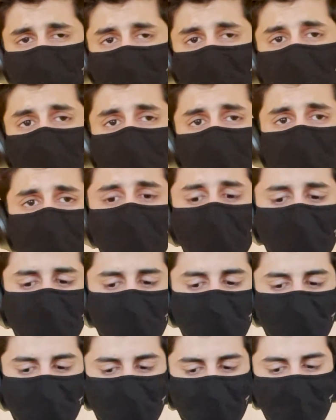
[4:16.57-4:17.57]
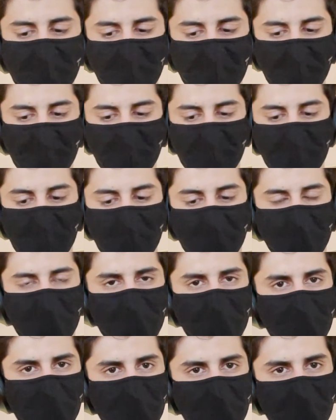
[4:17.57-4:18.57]
And I think
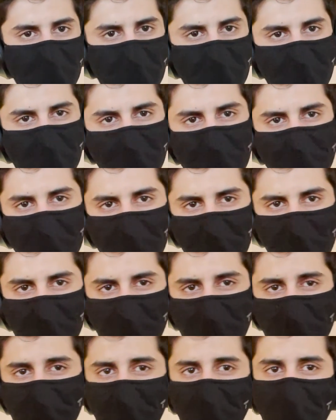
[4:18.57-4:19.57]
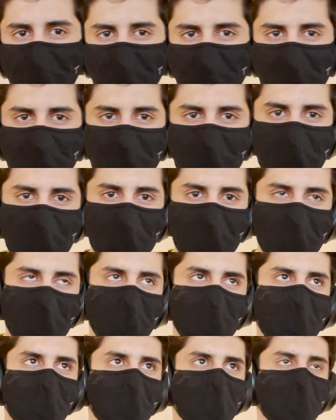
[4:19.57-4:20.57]
in 2005 they
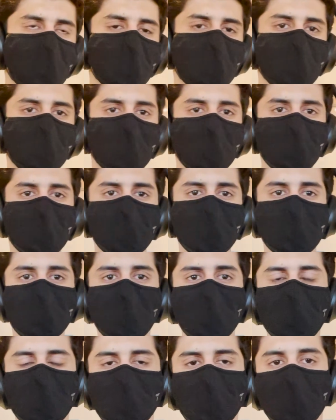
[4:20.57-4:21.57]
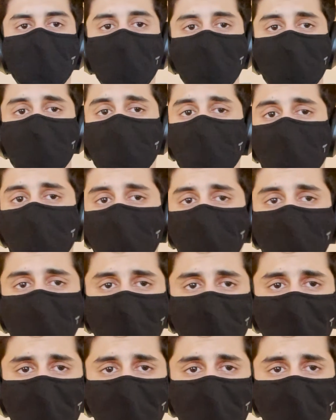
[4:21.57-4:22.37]
said that you could drive in the bus lane,